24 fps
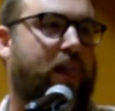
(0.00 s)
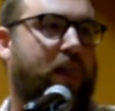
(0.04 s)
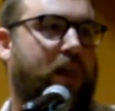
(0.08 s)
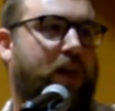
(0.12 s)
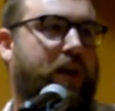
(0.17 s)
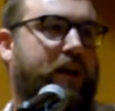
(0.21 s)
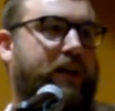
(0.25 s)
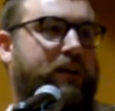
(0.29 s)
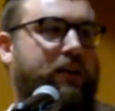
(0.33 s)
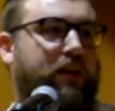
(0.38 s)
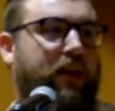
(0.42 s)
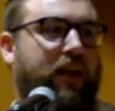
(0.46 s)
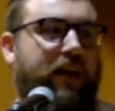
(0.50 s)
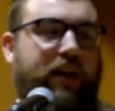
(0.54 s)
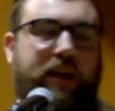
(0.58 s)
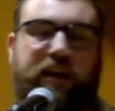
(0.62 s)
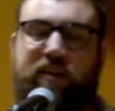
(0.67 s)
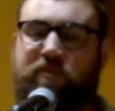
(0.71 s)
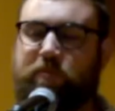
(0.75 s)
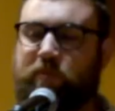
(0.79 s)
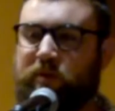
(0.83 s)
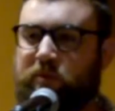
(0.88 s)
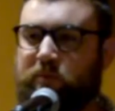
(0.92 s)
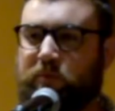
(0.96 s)
All right? And
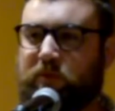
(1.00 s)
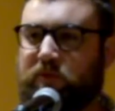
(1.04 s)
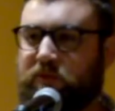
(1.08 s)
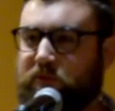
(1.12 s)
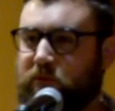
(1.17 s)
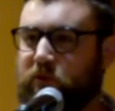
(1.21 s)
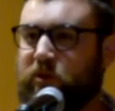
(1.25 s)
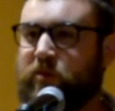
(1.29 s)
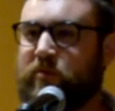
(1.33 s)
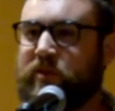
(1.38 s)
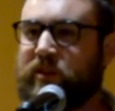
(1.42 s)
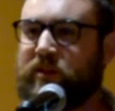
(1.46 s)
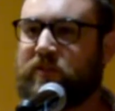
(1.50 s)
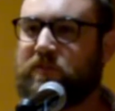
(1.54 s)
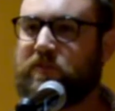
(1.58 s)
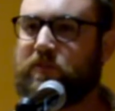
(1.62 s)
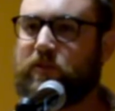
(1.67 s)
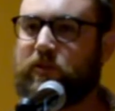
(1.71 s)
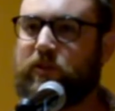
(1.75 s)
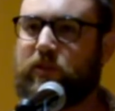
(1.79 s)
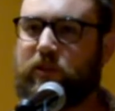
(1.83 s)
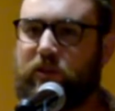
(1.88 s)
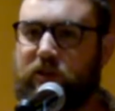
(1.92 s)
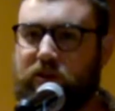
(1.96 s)
I've been performing
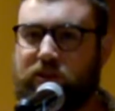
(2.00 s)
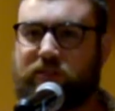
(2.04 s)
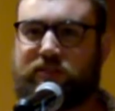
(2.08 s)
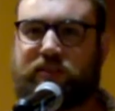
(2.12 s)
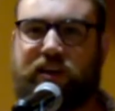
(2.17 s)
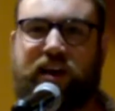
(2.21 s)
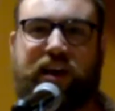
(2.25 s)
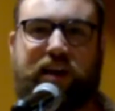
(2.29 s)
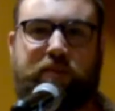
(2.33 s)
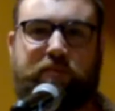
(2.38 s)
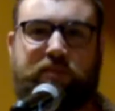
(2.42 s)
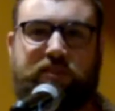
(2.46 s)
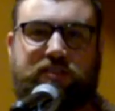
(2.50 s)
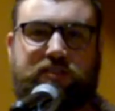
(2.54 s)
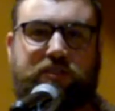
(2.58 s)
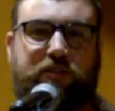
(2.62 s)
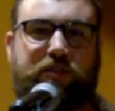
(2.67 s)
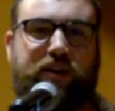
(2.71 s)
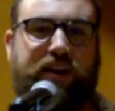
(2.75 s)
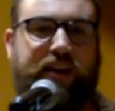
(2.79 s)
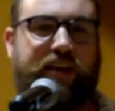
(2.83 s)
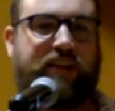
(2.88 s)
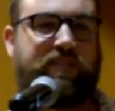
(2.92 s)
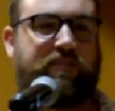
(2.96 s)
for a long time, and
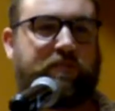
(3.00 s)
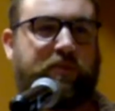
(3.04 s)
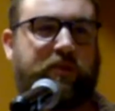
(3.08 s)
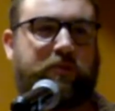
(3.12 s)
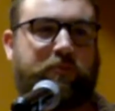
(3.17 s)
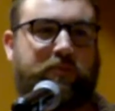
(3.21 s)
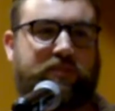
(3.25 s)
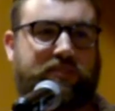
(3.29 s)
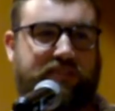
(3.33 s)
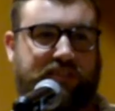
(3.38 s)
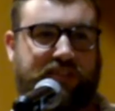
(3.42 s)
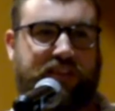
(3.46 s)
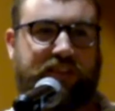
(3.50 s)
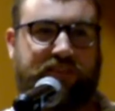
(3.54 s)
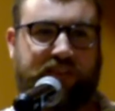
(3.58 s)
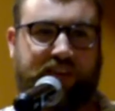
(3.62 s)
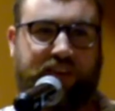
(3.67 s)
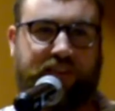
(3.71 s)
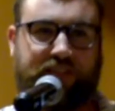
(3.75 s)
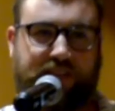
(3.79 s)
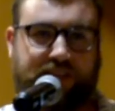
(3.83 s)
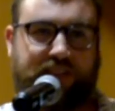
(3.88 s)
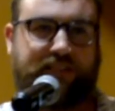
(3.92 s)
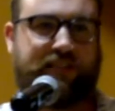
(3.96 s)
so I have been
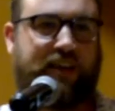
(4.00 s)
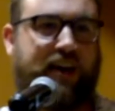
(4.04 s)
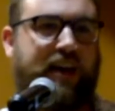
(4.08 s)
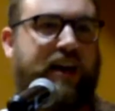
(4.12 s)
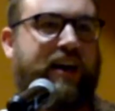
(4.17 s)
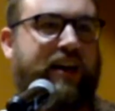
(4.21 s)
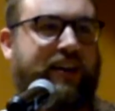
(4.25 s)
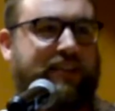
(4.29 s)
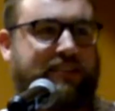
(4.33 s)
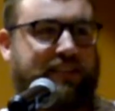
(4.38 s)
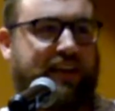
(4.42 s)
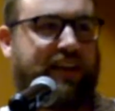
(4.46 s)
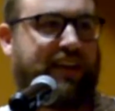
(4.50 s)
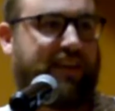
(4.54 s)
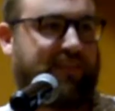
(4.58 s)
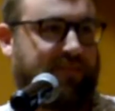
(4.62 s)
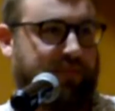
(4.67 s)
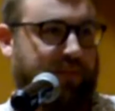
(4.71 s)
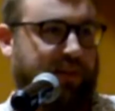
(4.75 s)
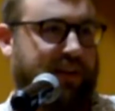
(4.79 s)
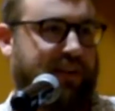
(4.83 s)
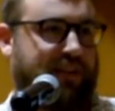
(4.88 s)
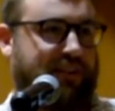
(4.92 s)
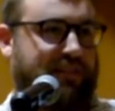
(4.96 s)
receiving these highs. I
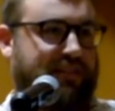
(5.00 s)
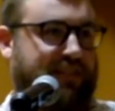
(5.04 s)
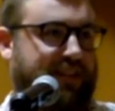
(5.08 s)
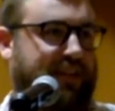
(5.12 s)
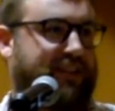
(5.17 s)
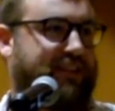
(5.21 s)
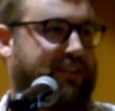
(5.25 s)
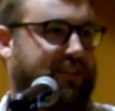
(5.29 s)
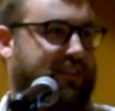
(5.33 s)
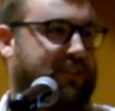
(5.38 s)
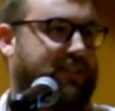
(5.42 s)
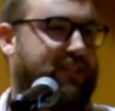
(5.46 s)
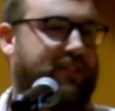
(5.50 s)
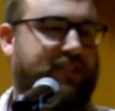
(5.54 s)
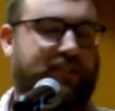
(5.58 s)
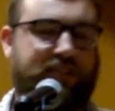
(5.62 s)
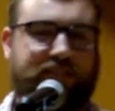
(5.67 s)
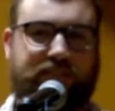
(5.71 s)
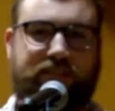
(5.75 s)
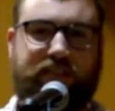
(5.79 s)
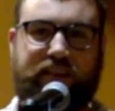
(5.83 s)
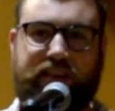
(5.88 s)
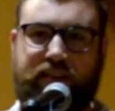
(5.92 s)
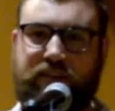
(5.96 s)
have been addicted to
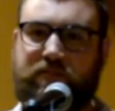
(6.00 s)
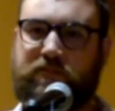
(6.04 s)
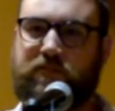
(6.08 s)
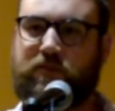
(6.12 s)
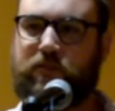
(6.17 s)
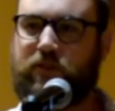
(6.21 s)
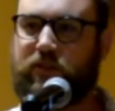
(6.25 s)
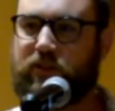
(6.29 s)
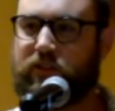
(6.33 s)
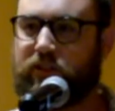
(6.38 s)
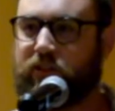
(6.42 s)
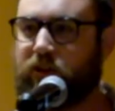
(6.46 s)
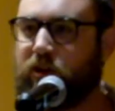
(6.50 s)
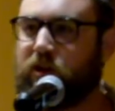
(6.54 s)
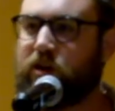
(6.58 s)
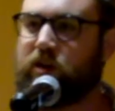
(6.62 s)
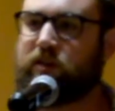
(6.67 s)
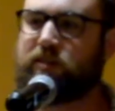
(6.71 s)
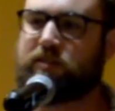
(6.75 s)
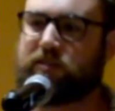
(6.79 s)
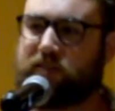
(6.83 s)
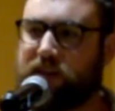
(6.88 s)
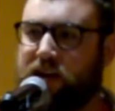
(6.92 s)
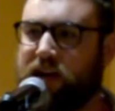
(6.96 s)
this thing for a
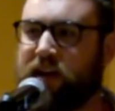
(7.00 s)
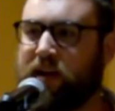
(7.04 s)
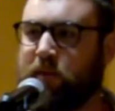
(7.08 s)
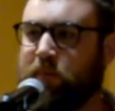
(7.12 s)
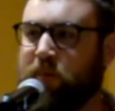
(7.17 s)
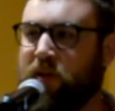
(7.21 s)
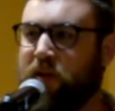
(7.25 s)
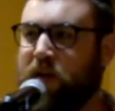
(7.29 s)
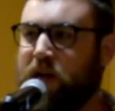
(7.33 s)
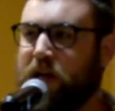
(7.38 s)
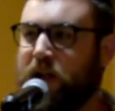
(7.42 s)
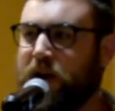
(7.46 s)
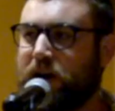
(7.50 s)
long time.